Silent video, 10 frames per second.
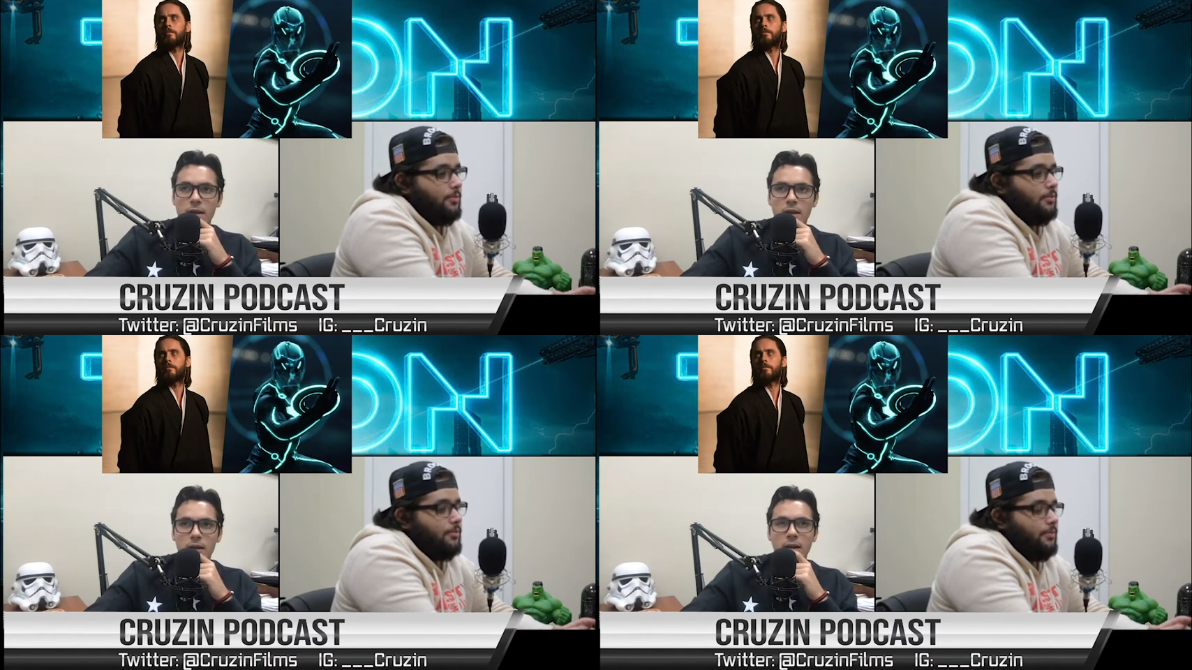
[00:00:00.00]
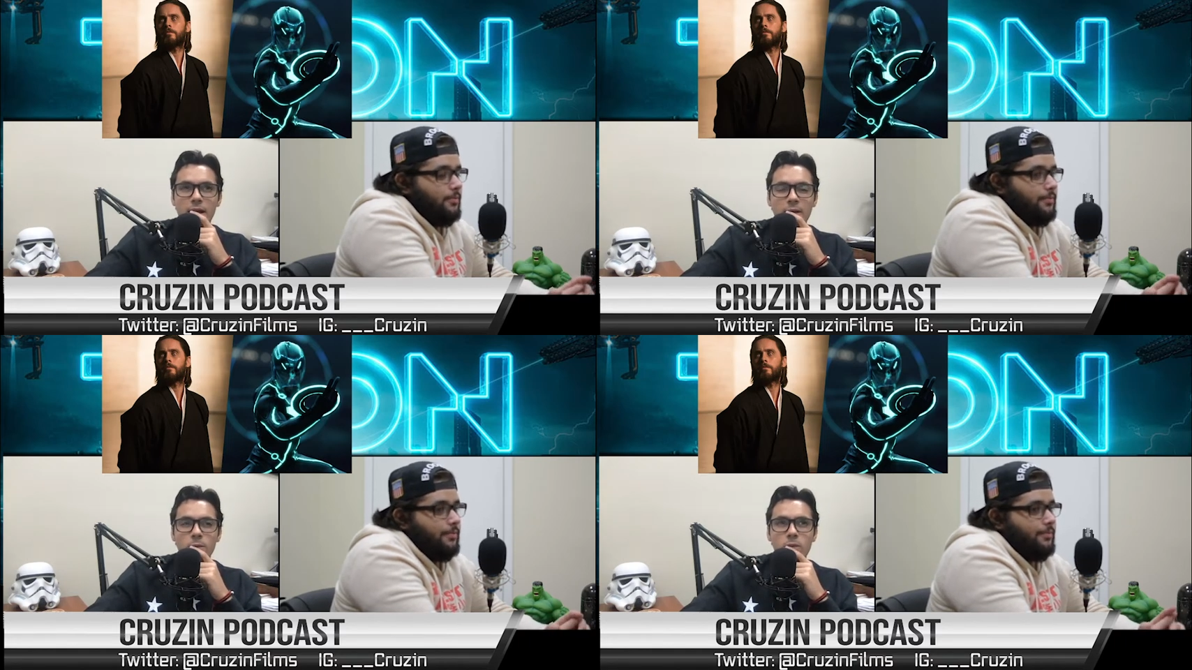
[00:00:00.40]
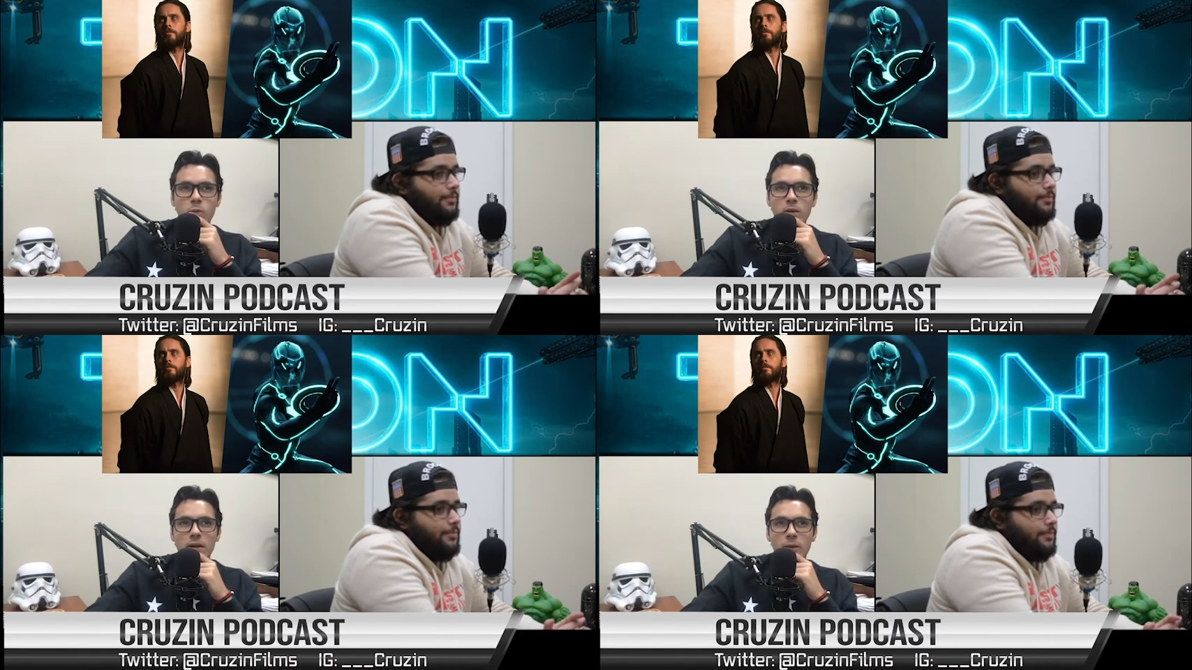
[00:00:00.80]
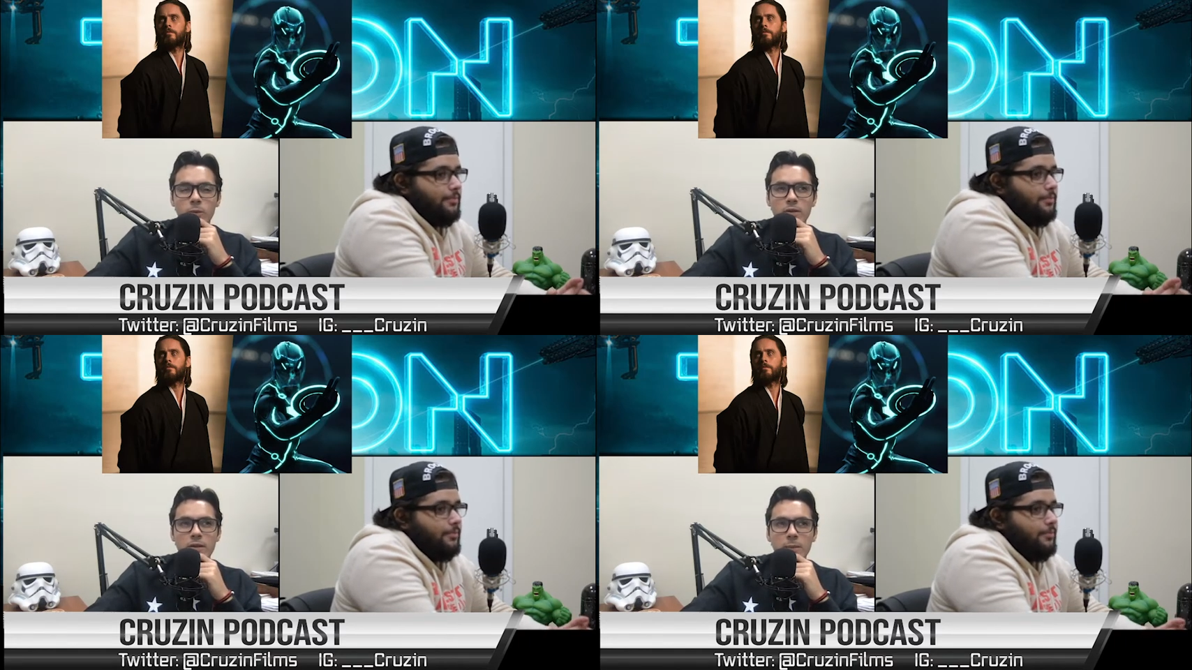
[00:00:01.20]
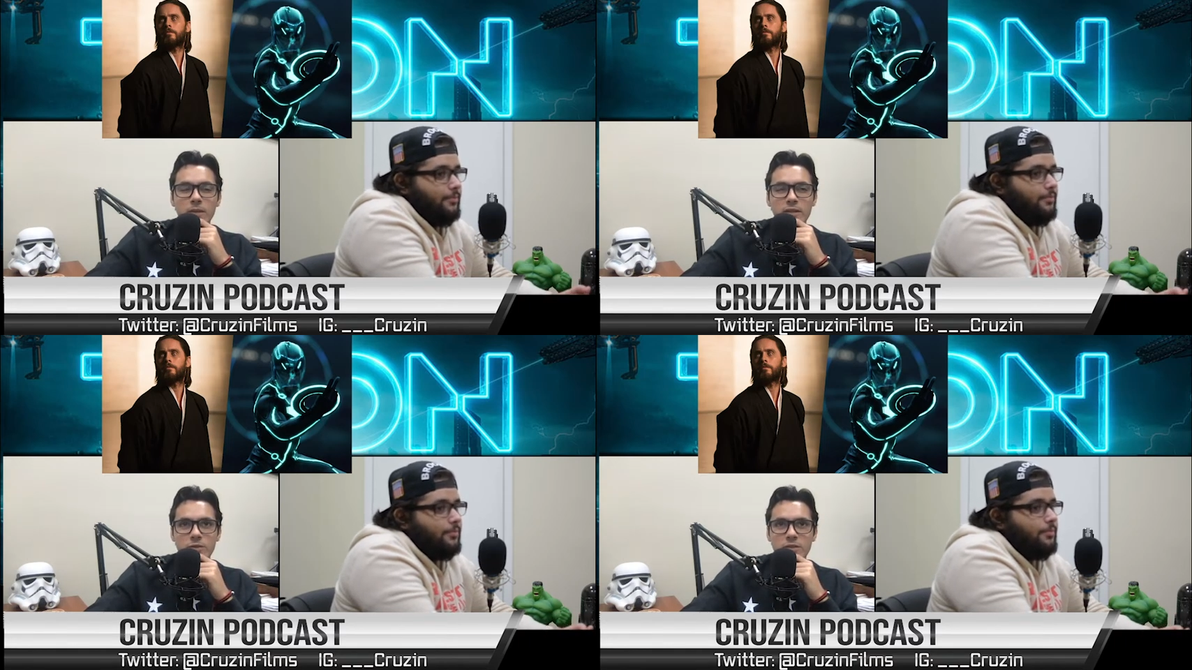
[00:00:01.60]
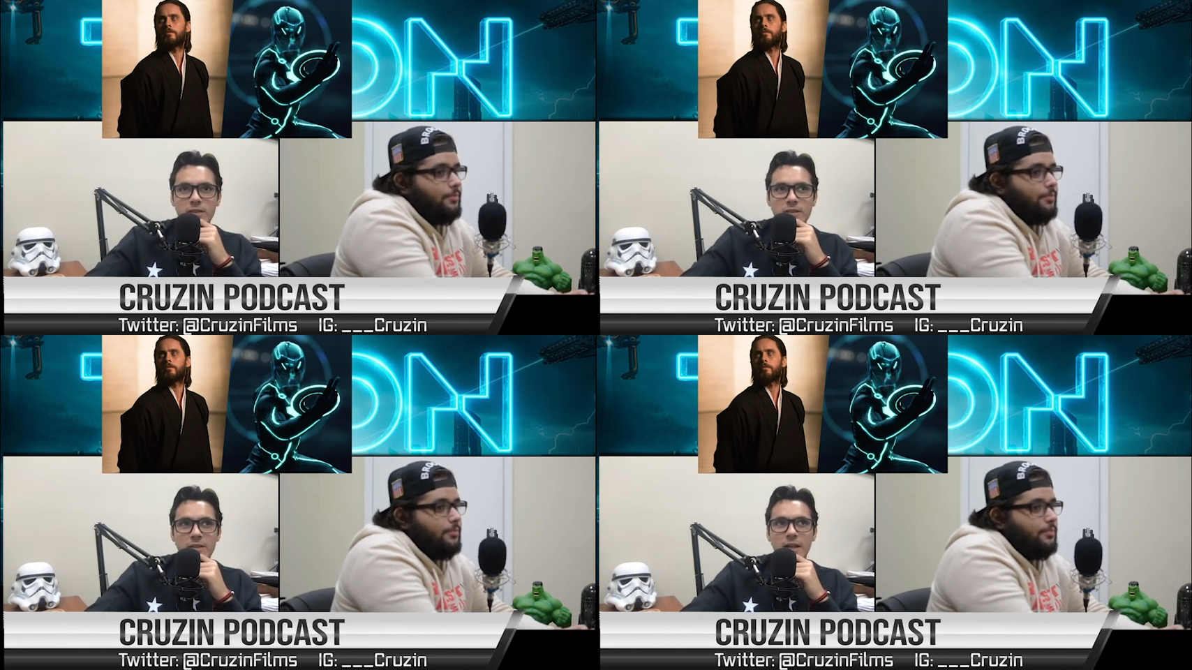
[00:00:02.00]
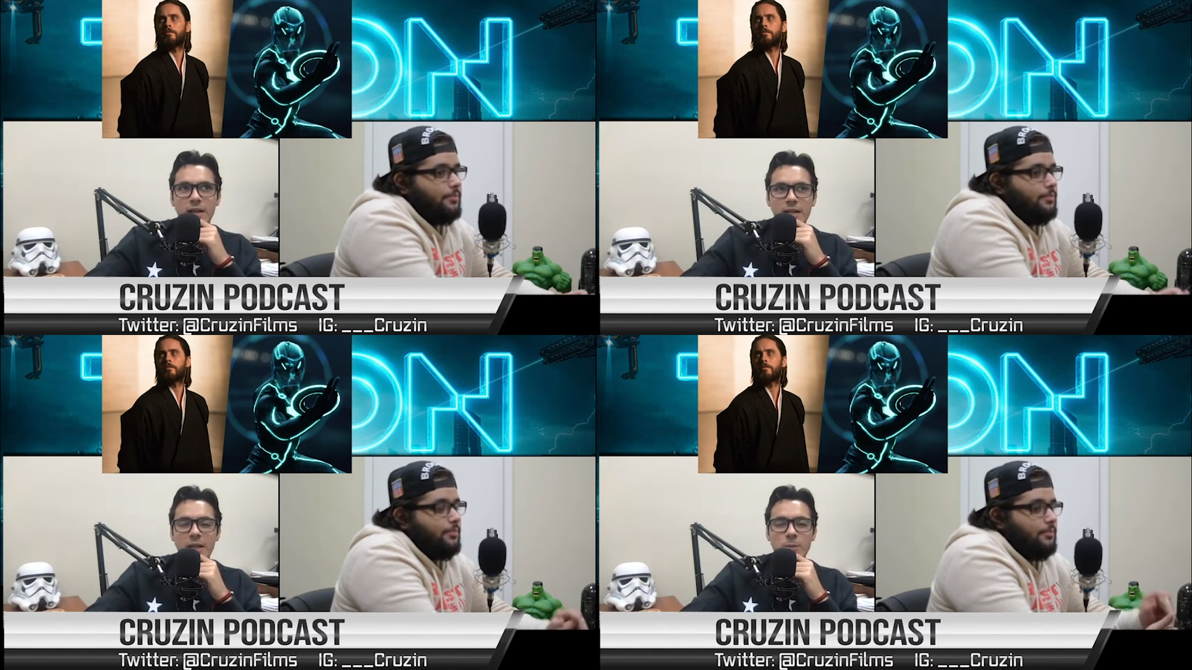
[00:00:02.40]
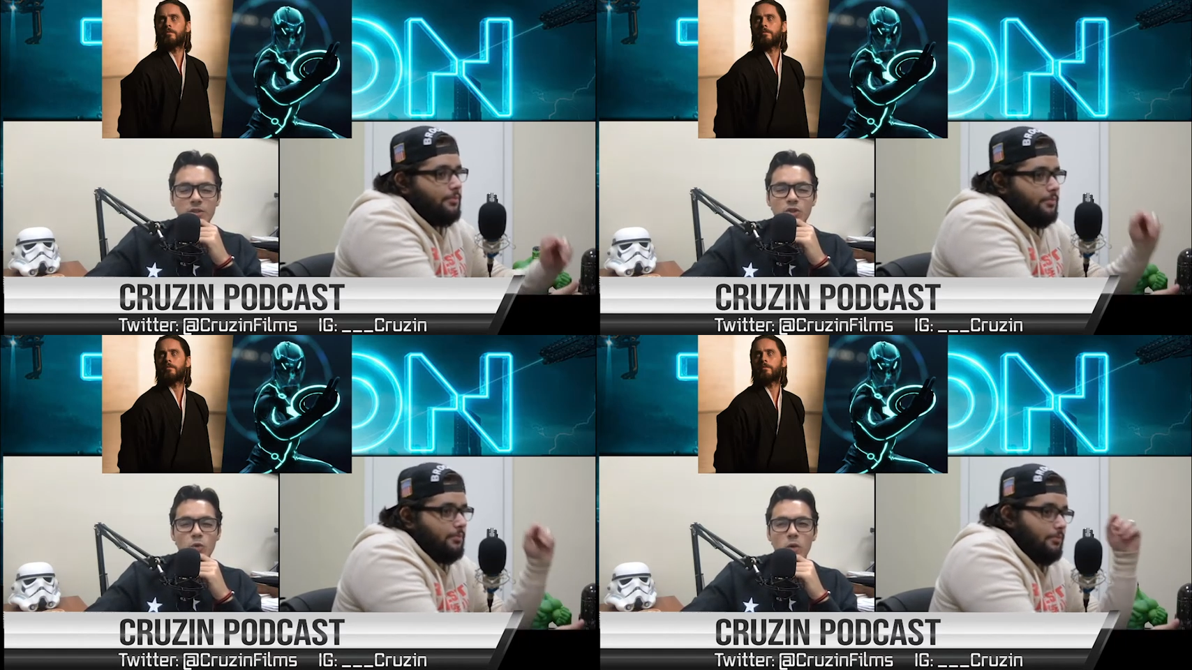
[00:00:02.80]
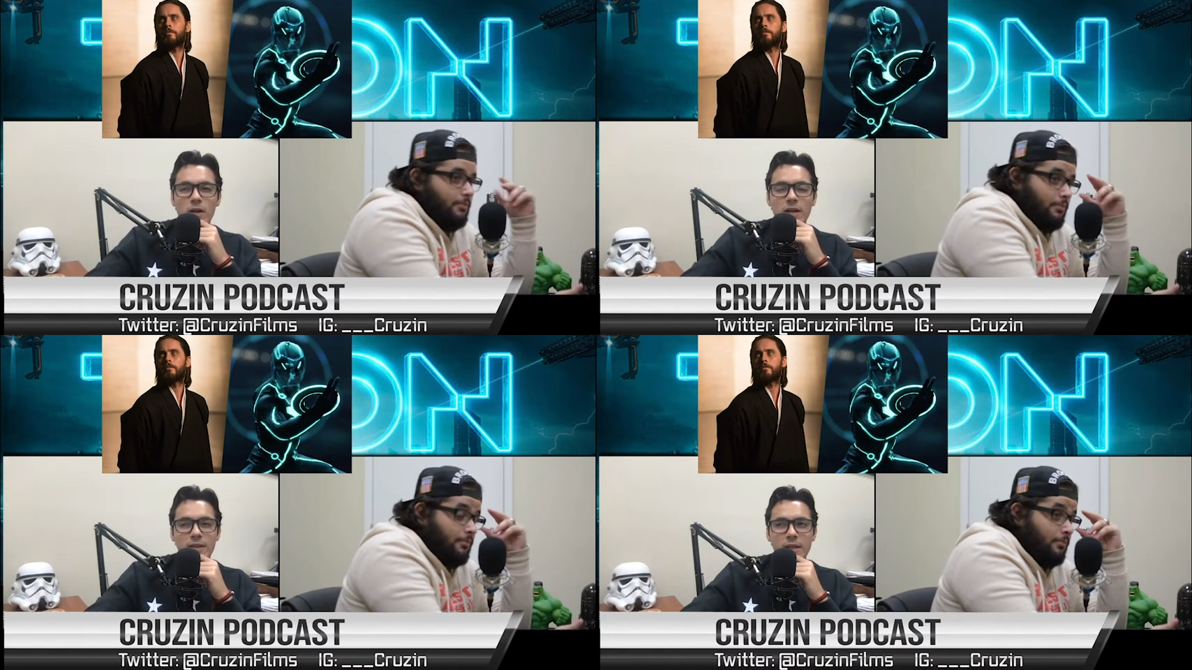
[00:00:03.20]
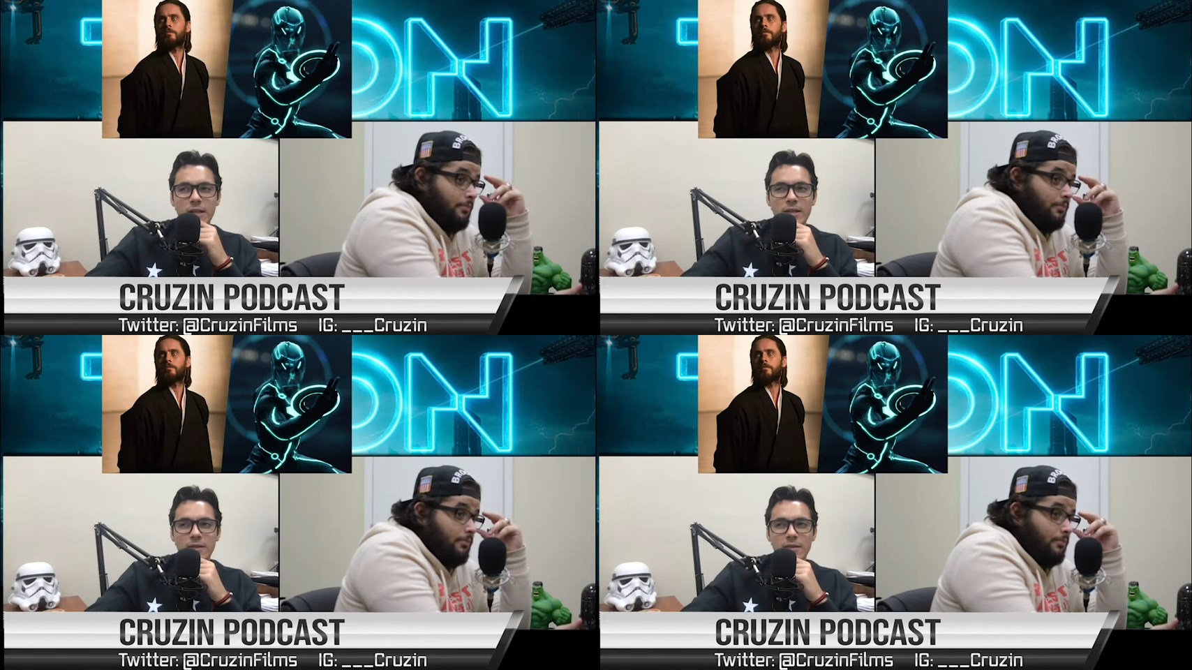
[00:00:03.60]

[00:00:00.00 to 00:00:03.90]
Speaker 1: Uh, I would, I would, I'm interested. Uh, him and Tron, I think.